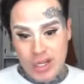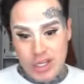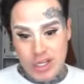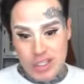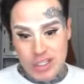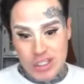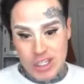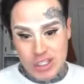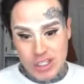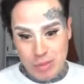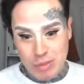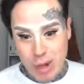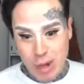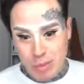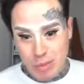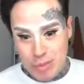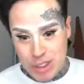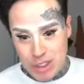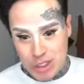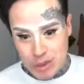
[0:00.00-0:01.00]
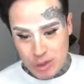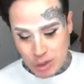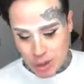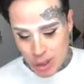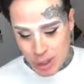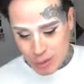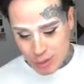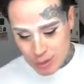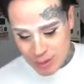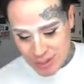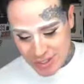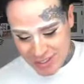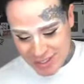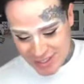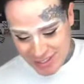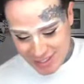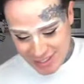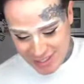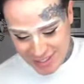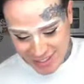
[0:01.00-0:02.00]
You're such a poppy chulo.
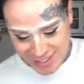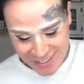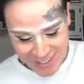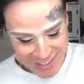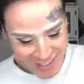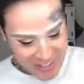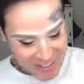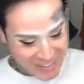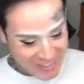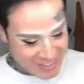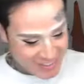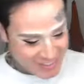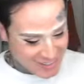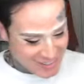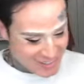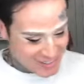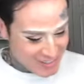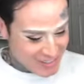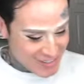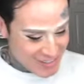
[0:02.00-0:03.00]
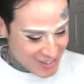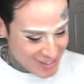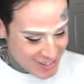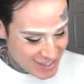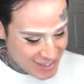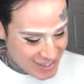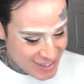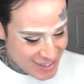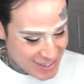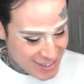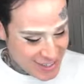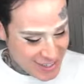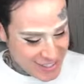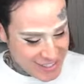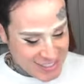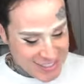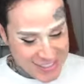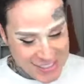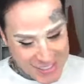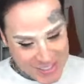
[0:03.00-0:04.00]

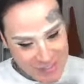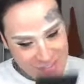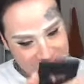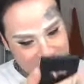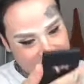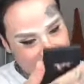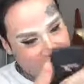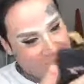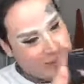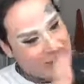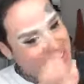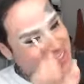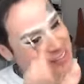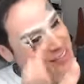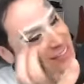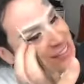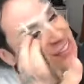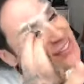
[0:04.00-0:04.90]
It's for real?